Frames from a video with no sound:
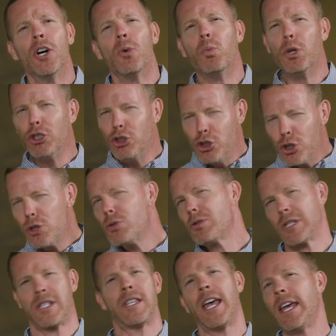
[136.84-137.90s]
when you
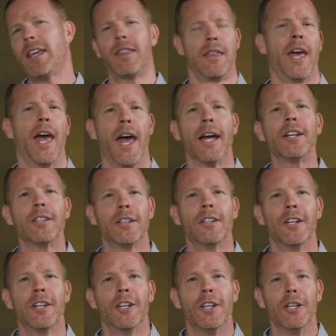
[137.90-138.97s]
say that,
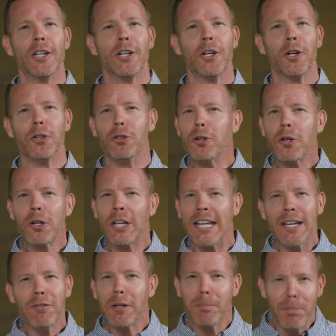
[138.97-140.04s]
you know, you're
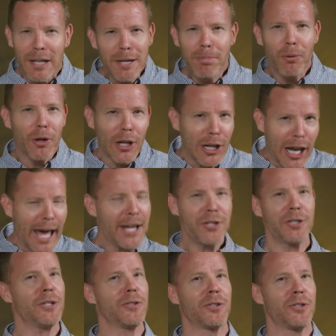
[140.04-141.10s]
giving people a
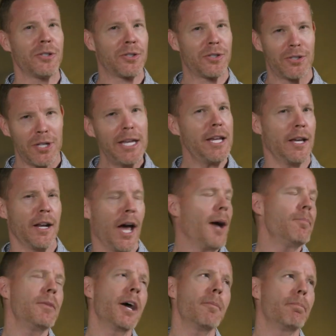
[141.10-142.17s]
license to sin.
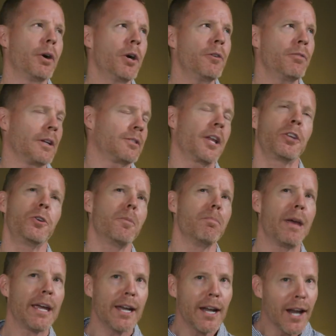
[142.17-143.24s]
I'm not perfect." It's like you're
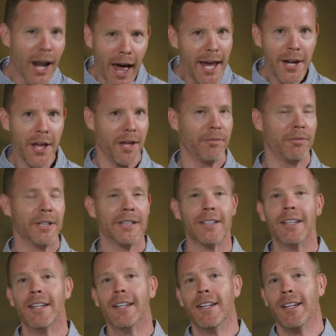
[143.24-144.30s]
making light of it.
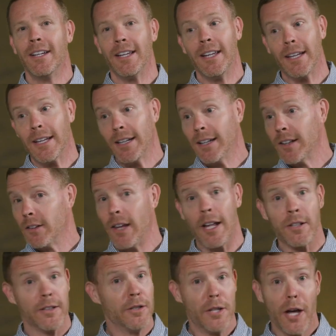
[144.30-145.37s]
And
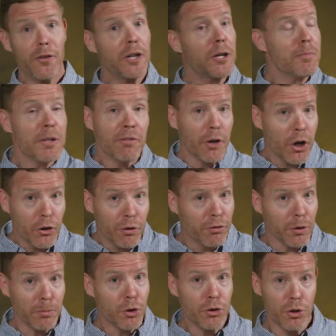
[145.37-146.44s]
that, nothing could be further
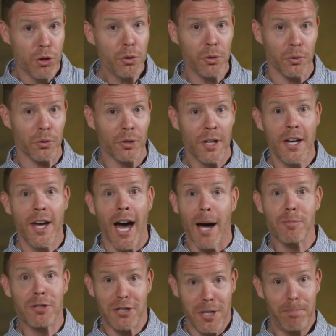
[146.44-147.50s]
from the truth.
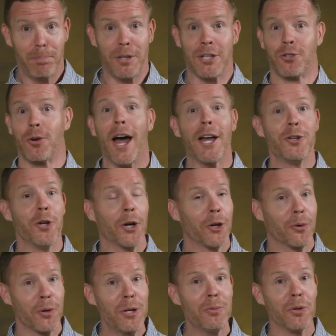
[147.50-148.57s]
I'm simply trying to
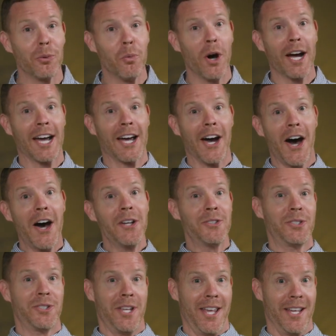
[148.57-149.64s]
agree with what God
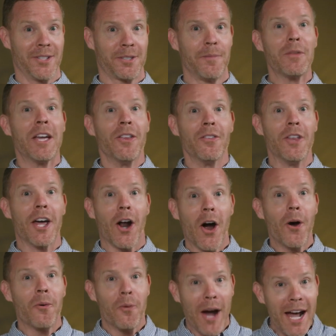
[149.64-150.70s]
says, that
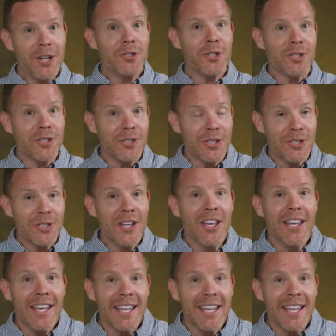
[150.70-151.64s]
our righteousness